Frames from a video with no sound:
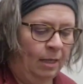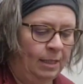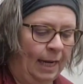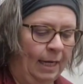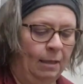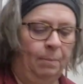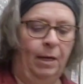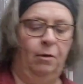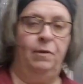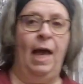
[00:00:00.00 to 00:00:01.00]
taking a
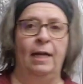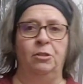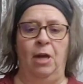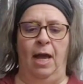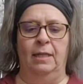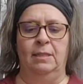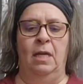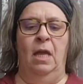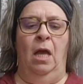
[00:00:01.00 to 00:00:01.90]
pair of yak tracks.